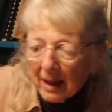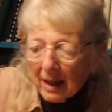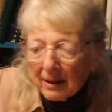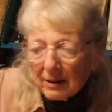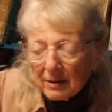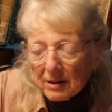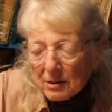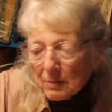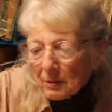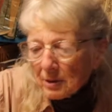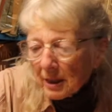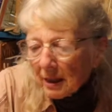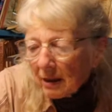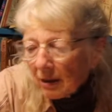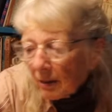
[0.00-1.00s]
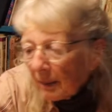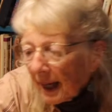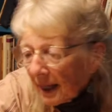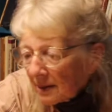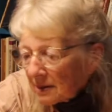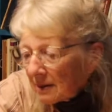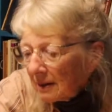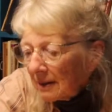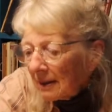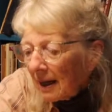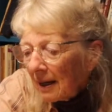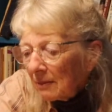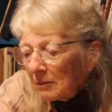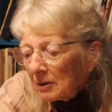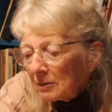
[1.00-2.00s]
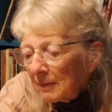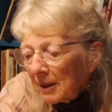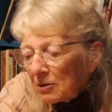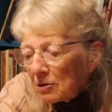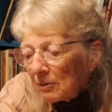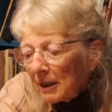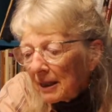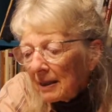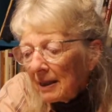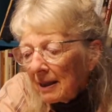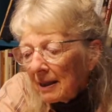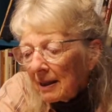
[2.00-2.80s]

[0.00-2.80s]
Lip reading: And in this particular basket, I was measuring,